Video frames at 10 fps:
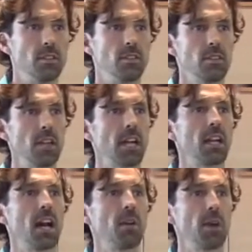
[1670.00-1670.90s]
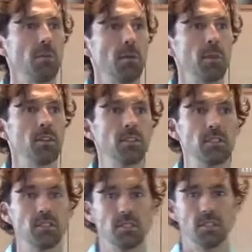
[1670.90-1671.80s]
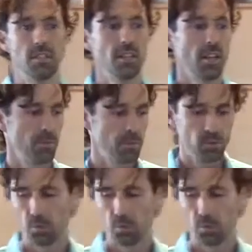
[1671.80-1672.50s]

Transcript: you like it hot, right, Mama? I'm gonna do